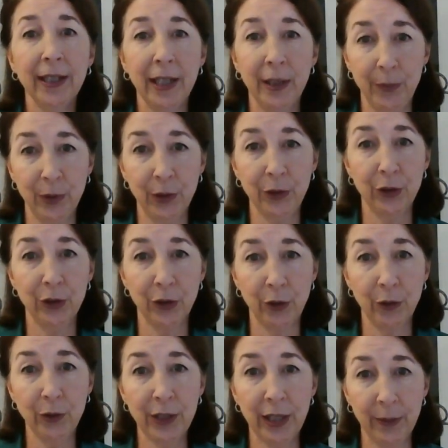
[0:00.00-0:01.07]
and build your
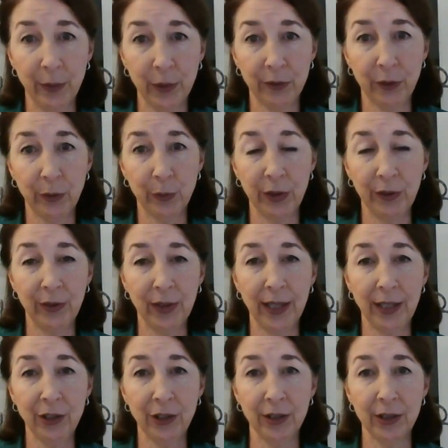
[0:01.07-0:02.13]
own table of
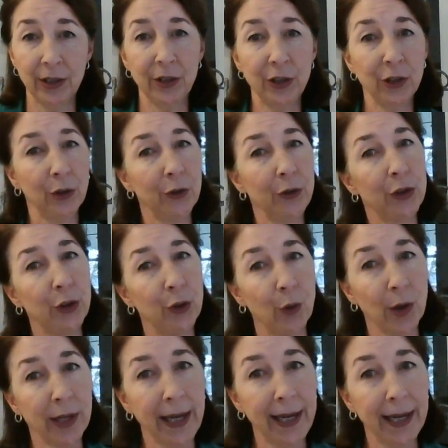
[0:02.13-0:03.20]
abbreviations. It's your own
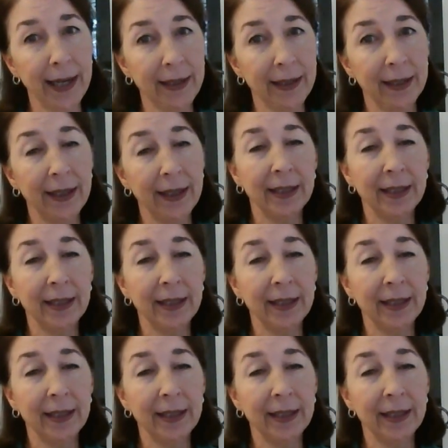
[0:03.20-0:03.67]
shorthand.